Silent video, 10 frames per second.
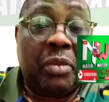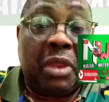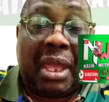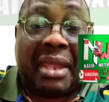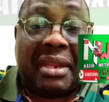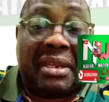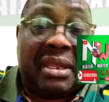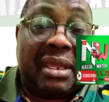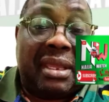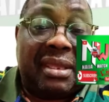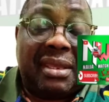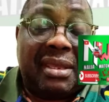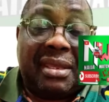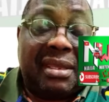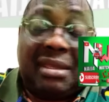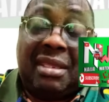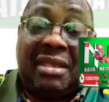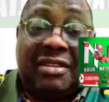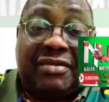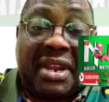and
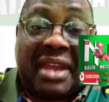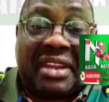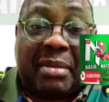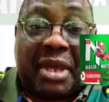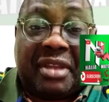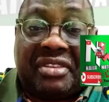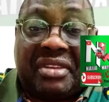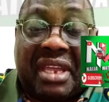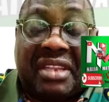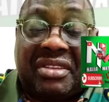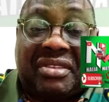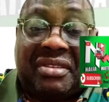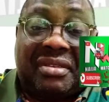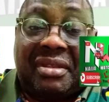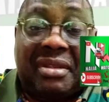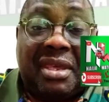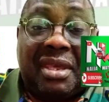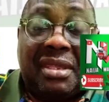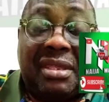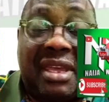he's very adamant that,
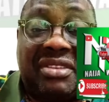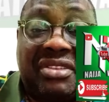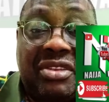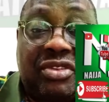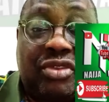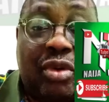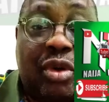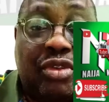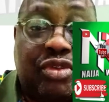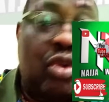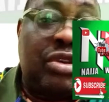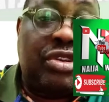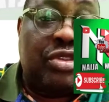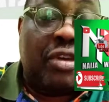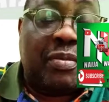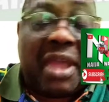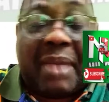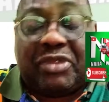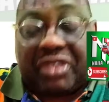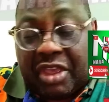yes, he's sure. So, you know,
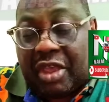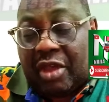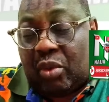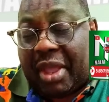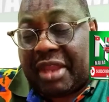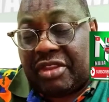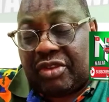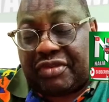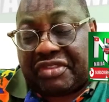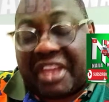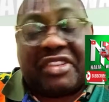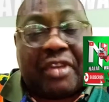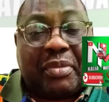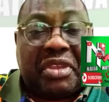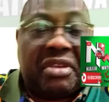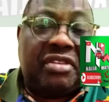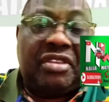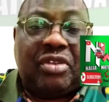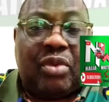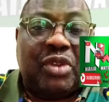sometimes when you've said something,
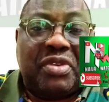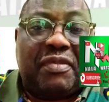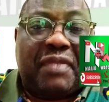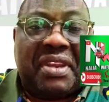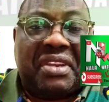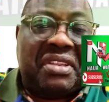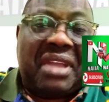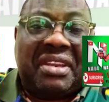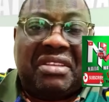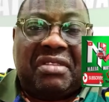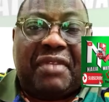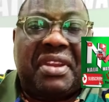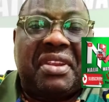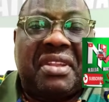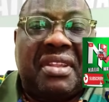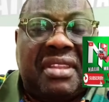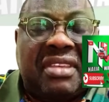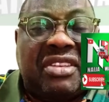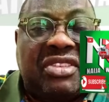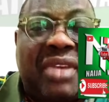you want to defend it, and he's defending it. This
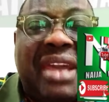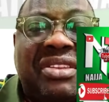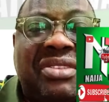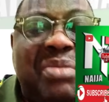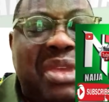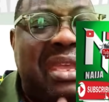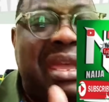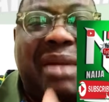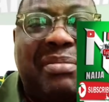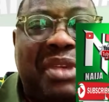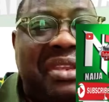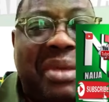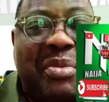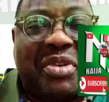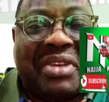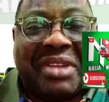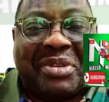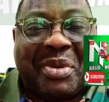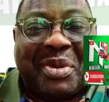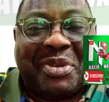is right. Me, I'm a Democrat,
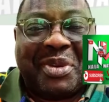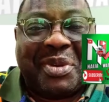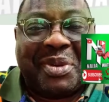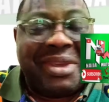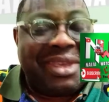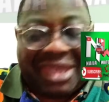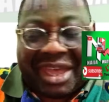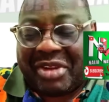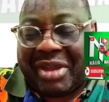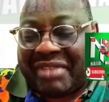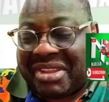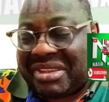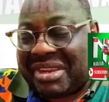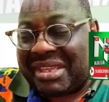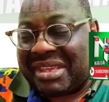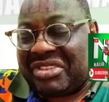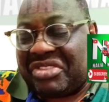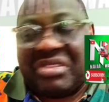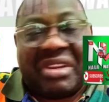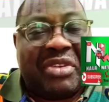so I don't have anything against
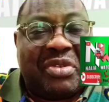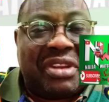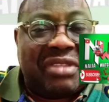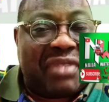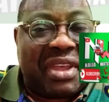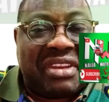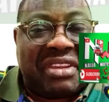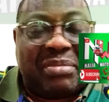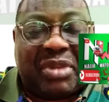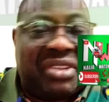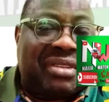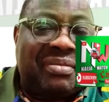Reno defending, but